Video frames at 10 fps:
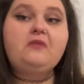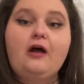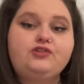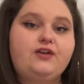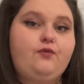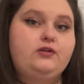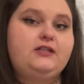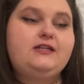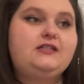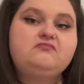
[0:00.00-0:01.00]
I was looking forward to
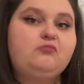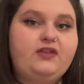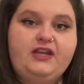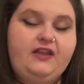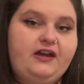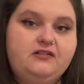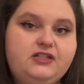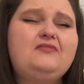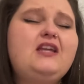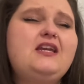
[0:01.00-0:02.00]
this more than anything else.
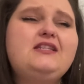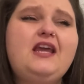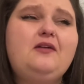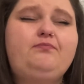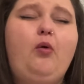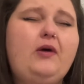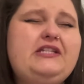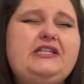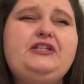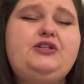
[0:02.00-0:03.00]
They taste like
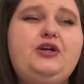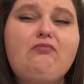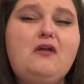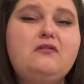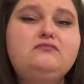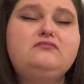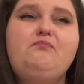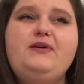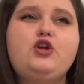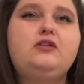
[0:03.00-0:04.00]
poisoned
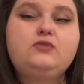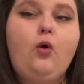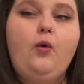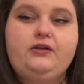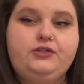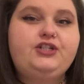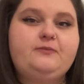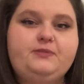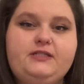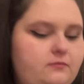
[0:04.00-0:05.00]
bitter oil
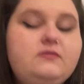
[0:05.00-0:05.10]
chips.